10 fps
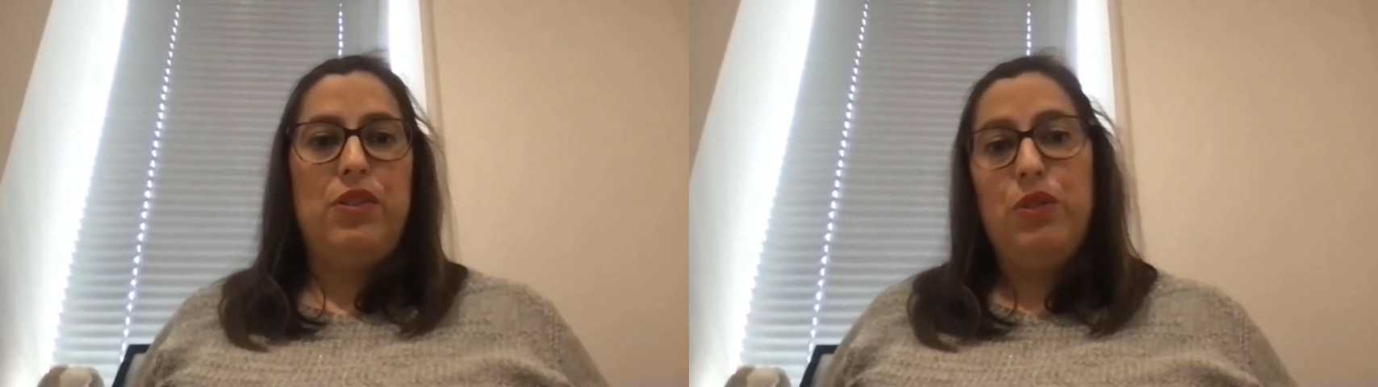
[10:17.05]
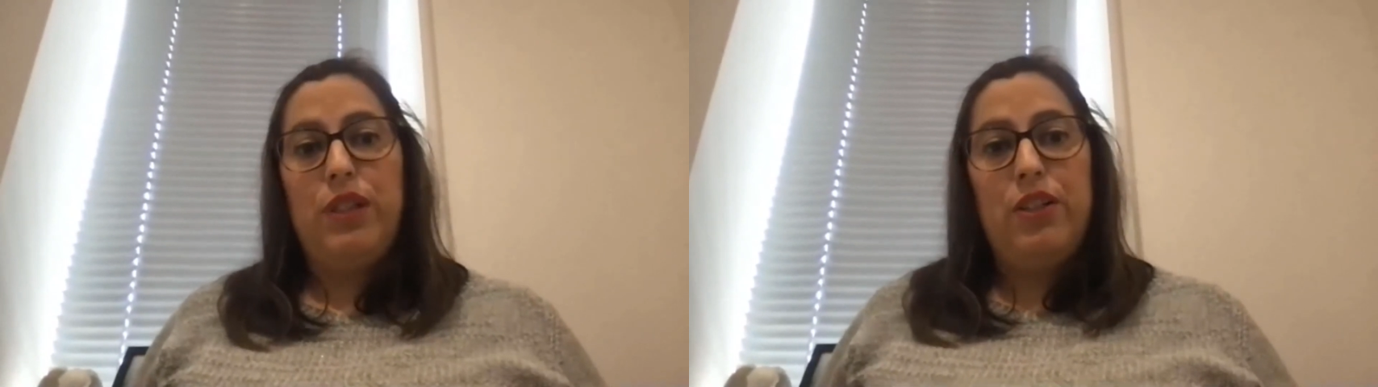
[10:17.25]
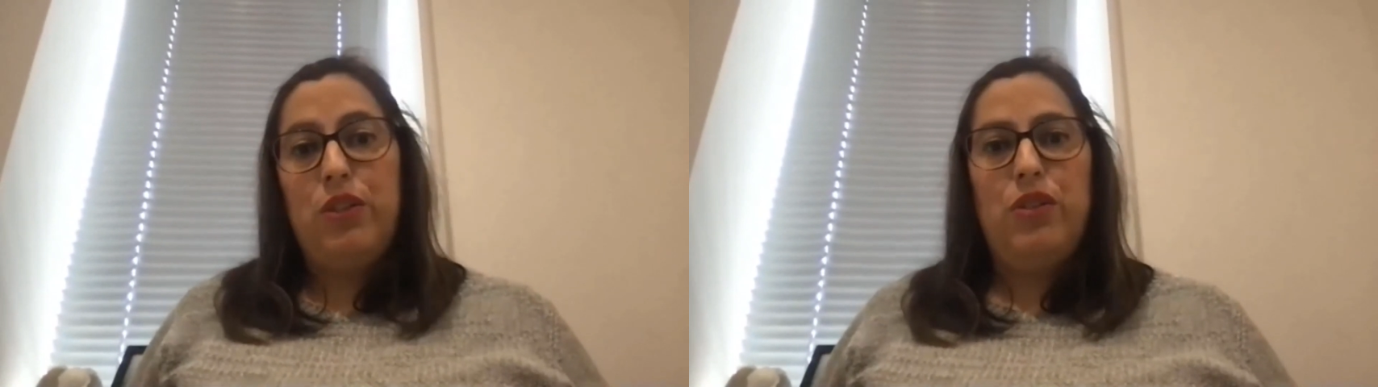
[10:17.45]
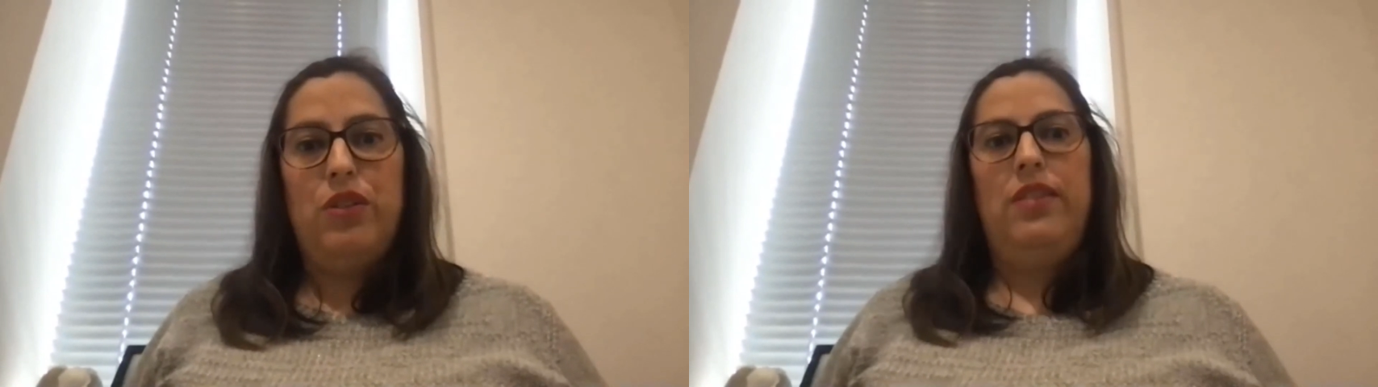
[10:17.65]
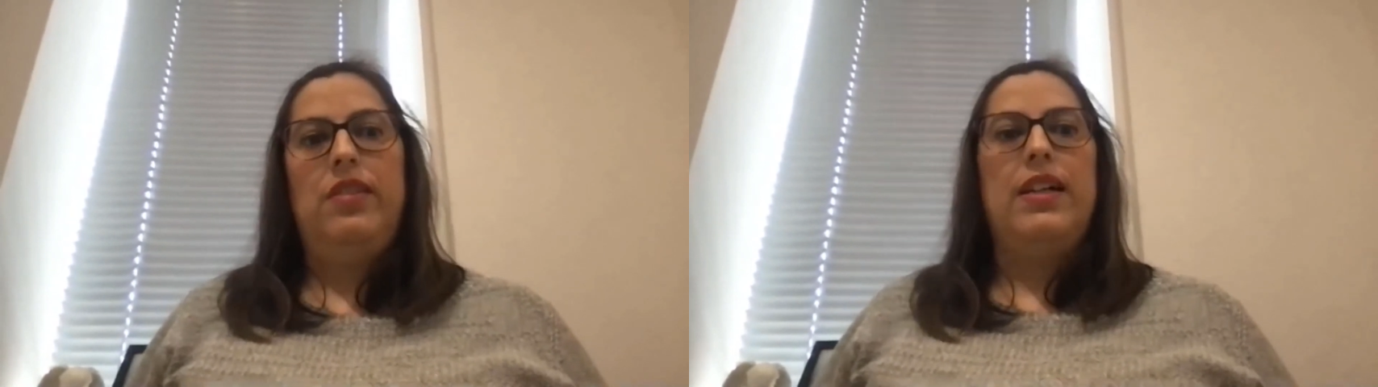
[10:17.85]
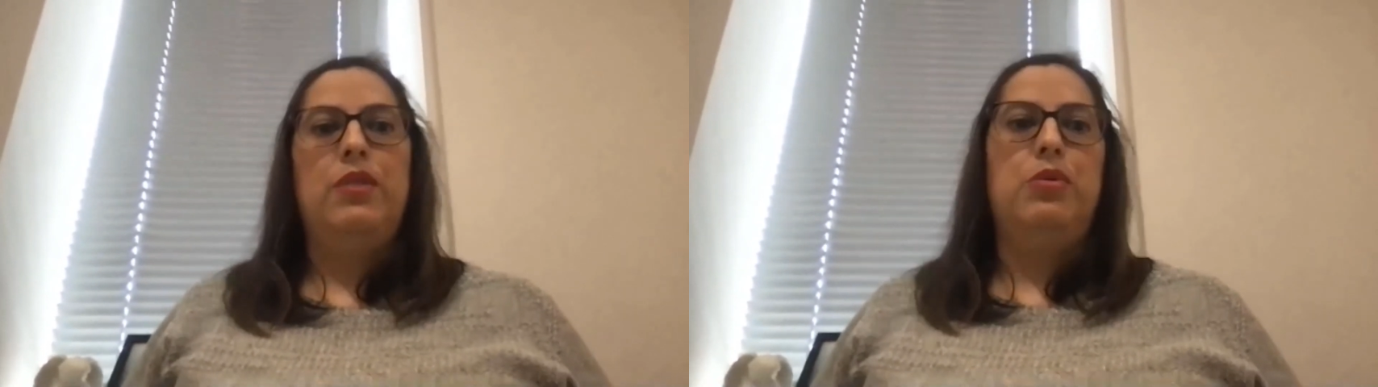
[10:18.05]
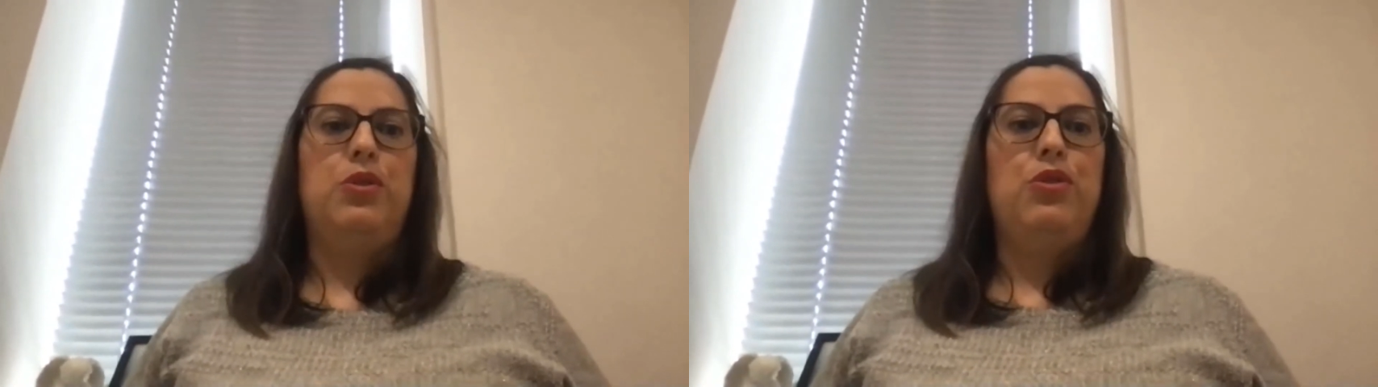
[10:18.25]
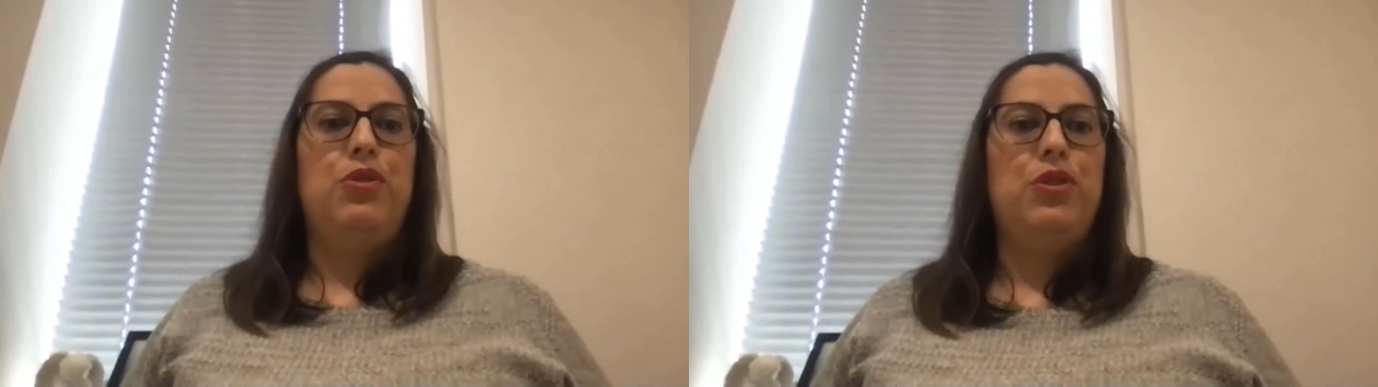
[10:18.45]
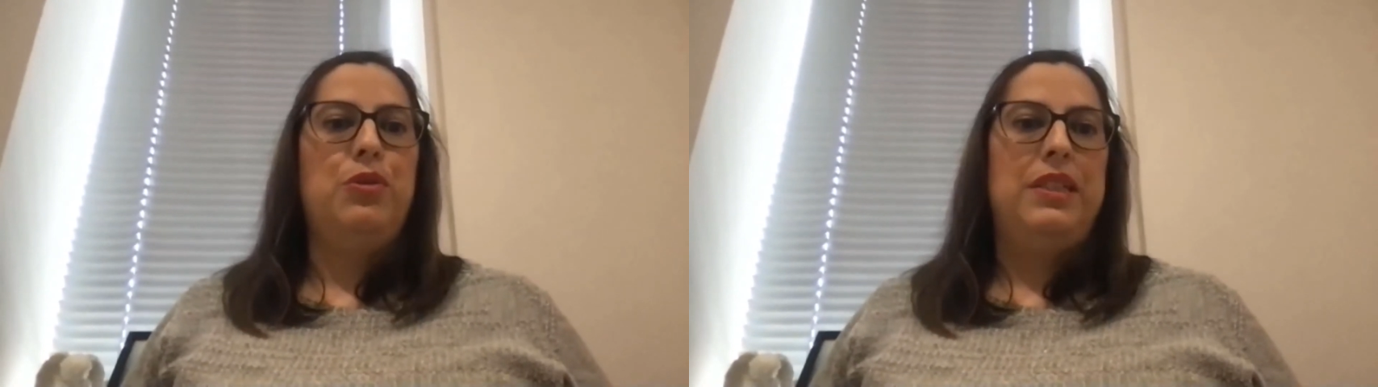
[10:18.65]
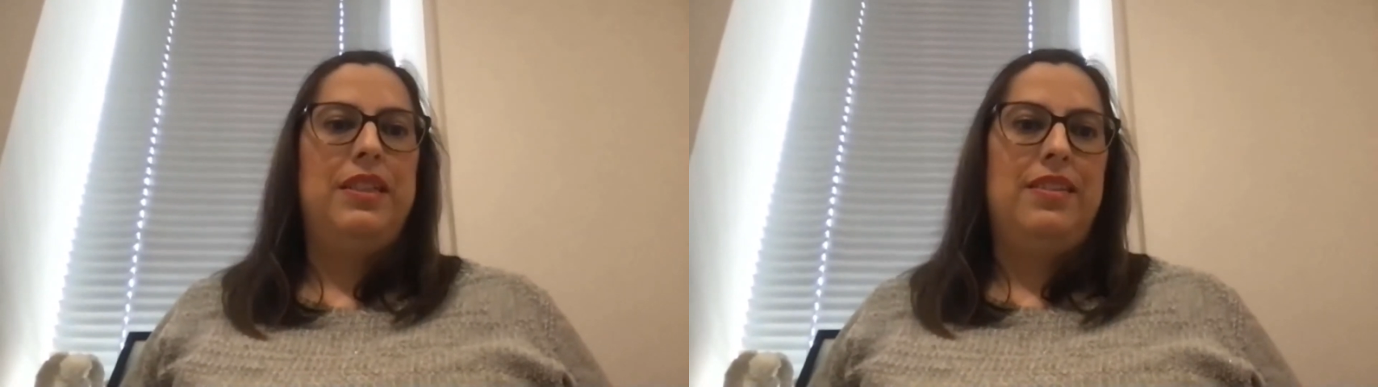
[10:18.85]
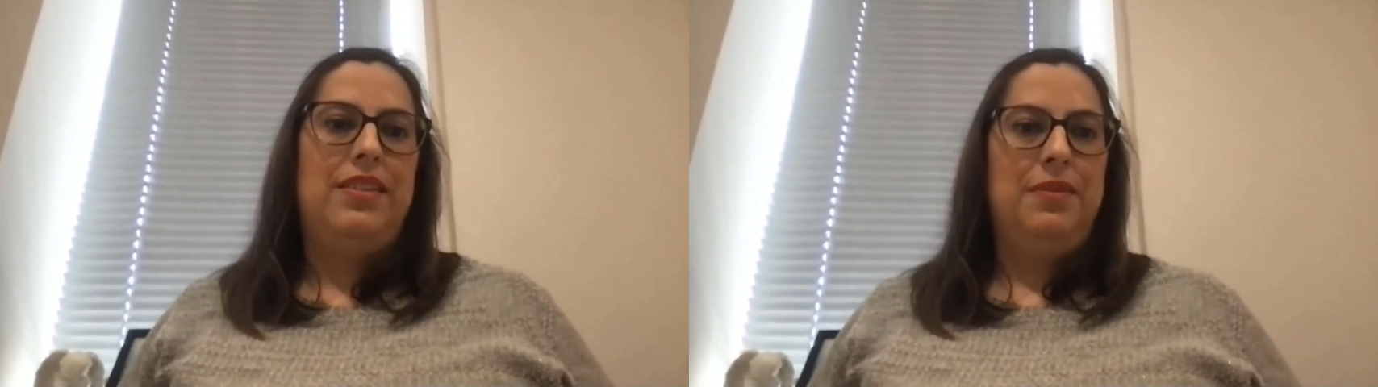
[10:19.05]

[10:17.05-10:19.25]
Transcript: you can also decide what to do with it.